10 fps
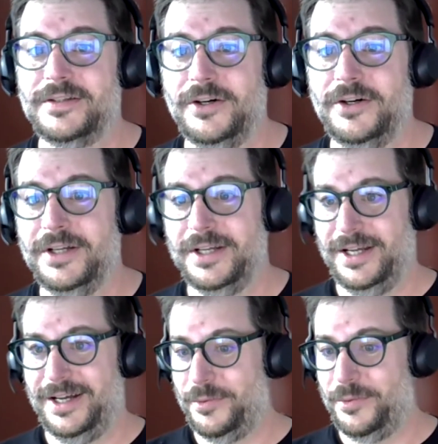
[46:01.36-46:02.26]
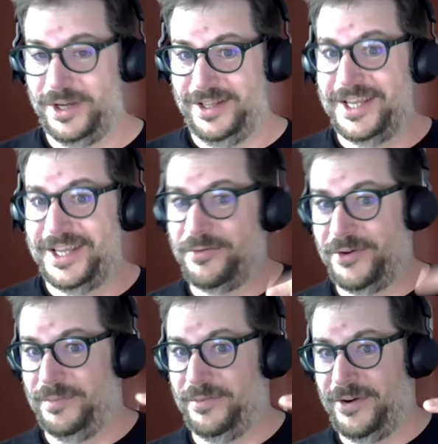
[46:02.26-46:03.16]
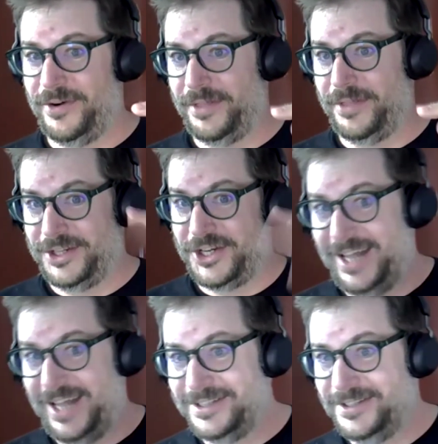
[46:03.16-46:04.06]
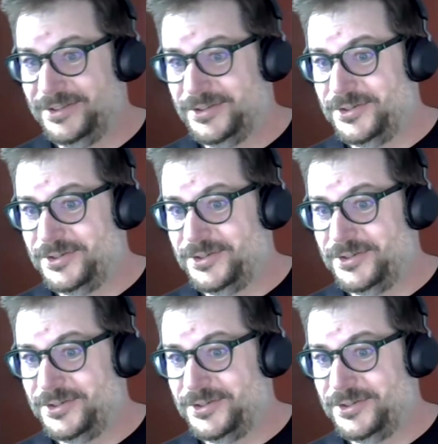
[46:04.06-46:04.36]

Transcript: So we are linking from the child